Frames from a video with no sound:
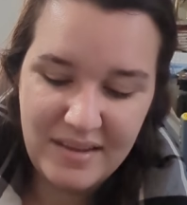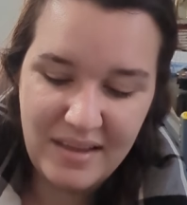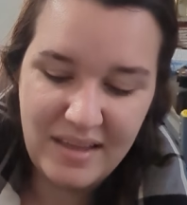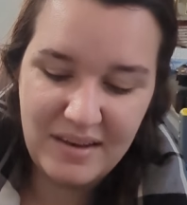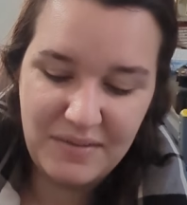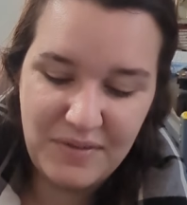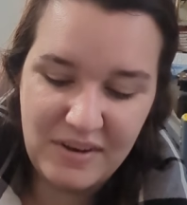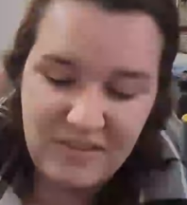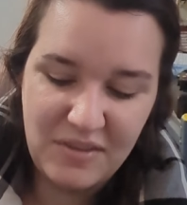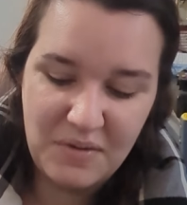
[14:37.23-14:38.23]
and
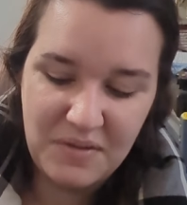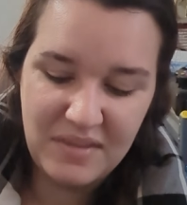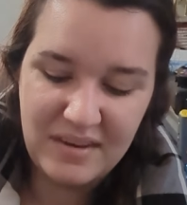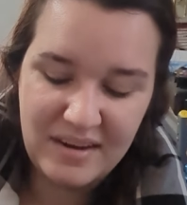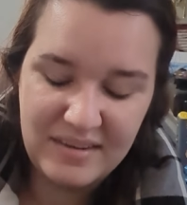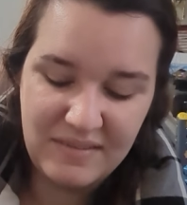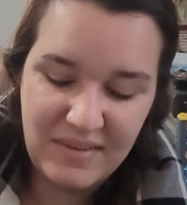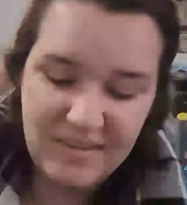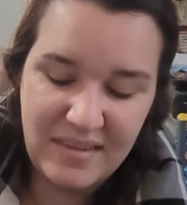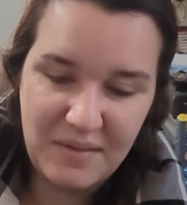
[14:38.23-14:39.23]
finish the
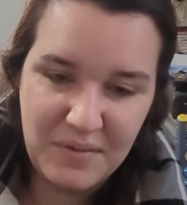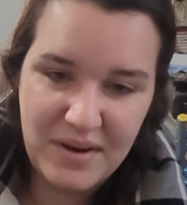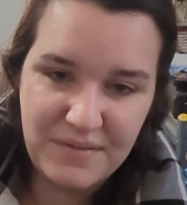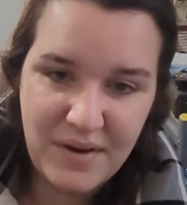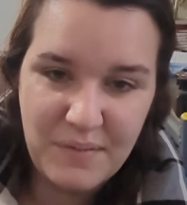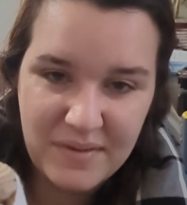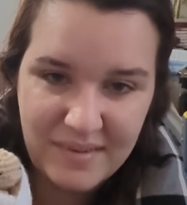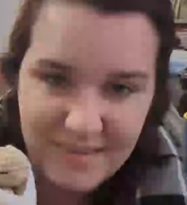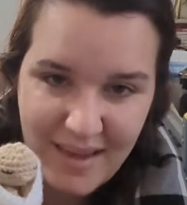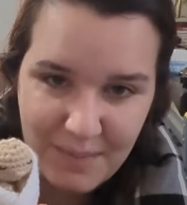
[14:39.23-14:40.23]
nativity set whenever I
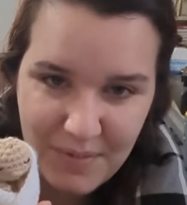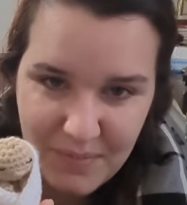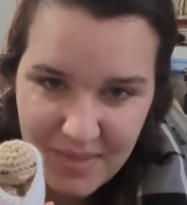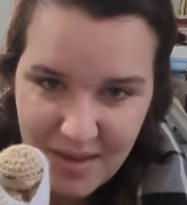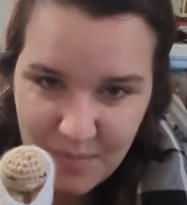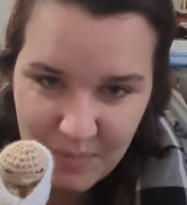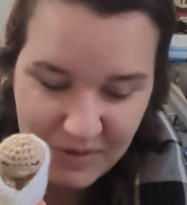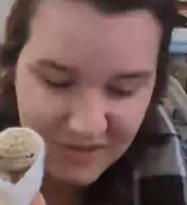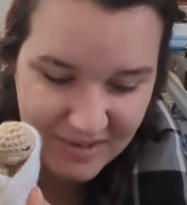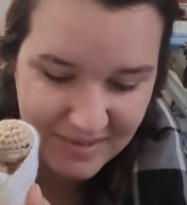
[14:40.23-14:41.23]
wasn't happy with how
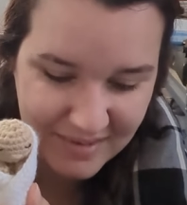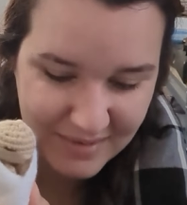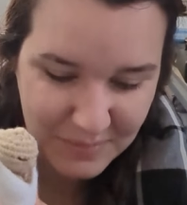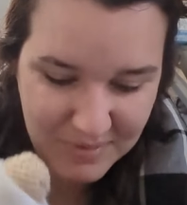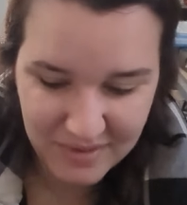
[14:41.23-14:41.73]
baby Jesus was